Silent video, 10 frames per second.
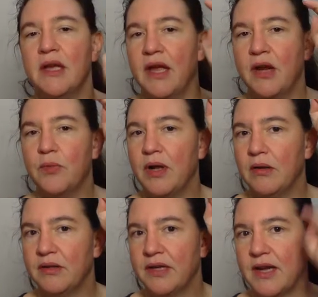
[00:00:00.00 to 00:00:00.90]
and,
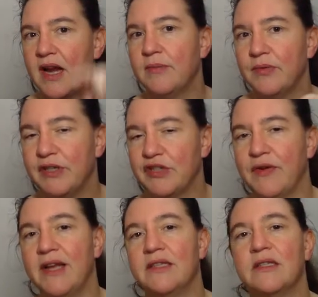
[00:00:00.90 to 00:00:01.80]
well, the column which
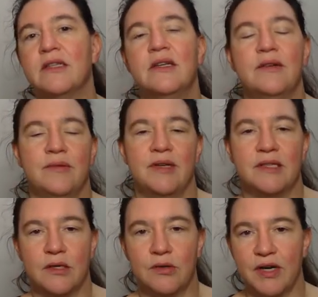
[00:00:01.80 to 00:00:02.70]
finds it is
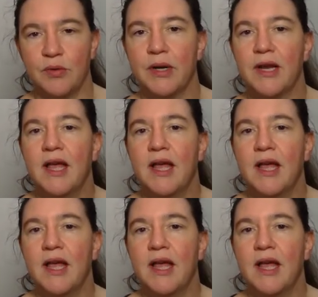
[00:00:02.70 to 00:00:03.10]
the correct one.